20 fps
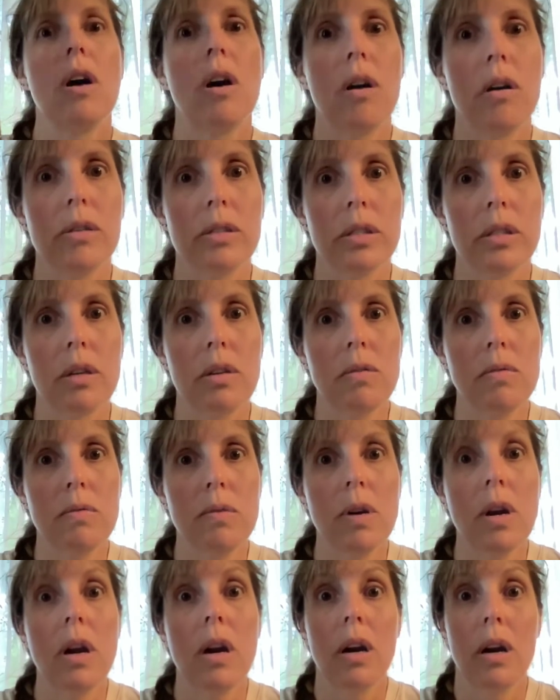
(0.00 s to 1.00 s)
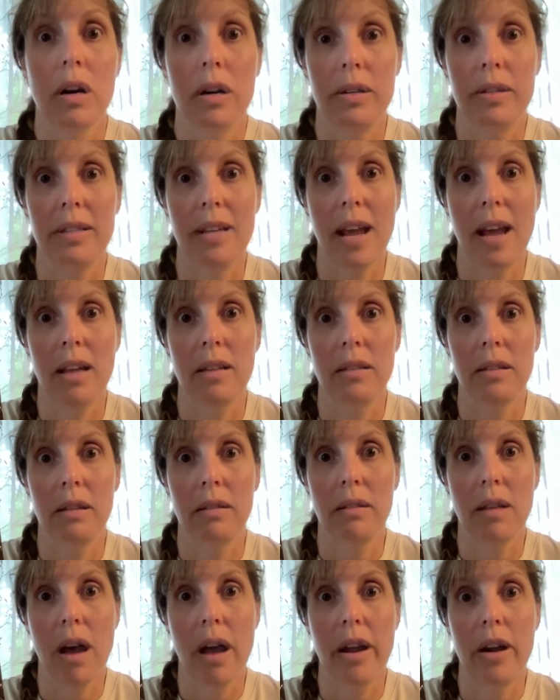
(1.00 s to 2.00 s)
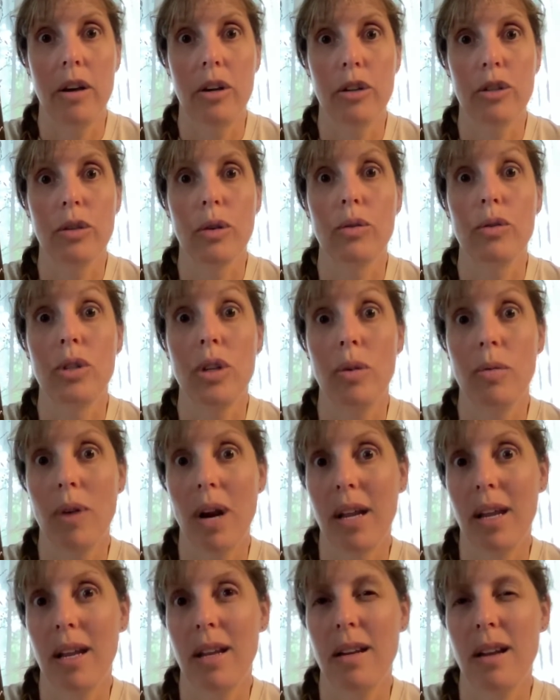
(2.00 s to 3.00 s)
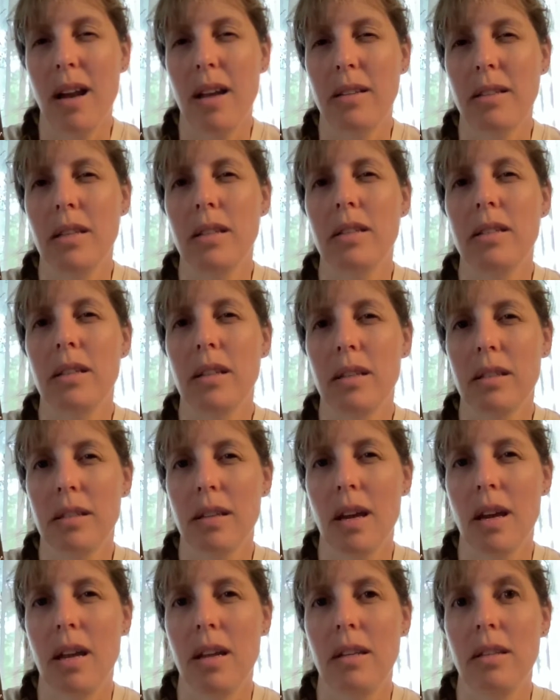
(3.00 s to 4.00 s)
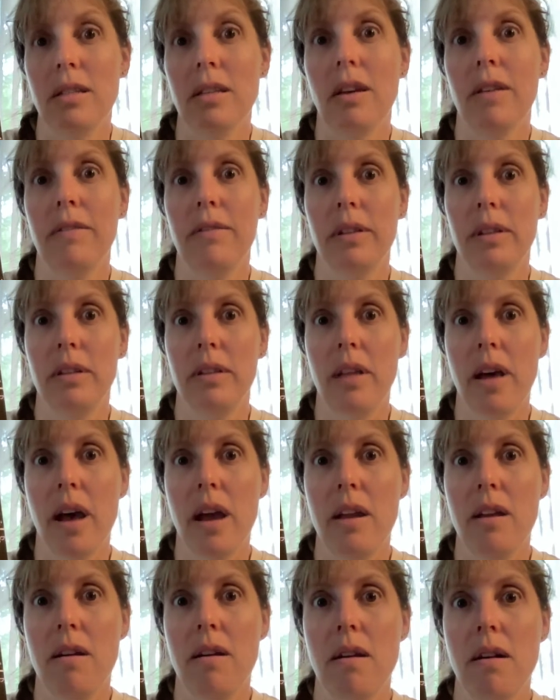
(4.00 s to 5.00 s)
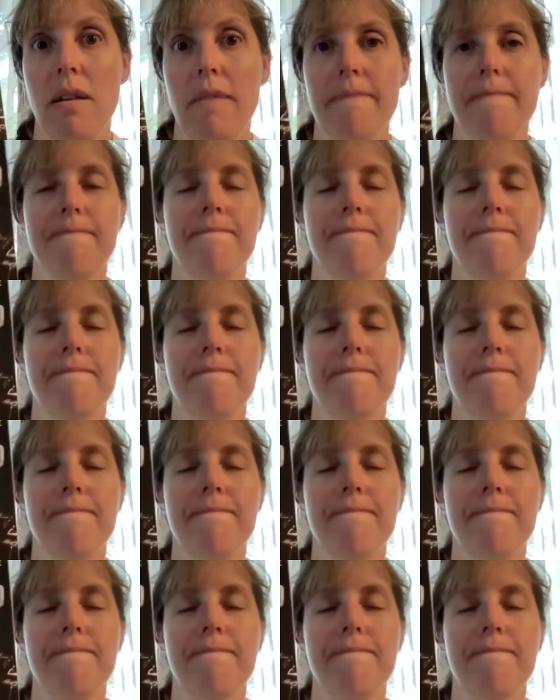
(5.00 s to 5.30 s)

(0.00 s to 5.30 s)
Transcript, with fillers: Also, her dad's a liar, so she recognizes the signs of a liar.